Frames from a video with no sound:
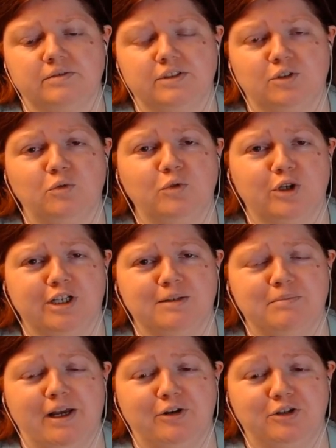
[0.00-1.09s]
He's so worried
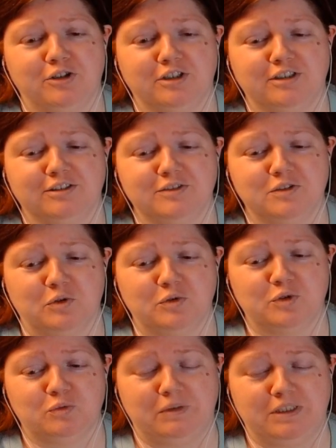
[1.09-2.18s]
about her. It's so
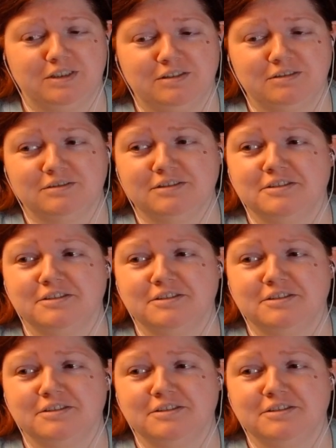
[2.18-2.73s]
sweet.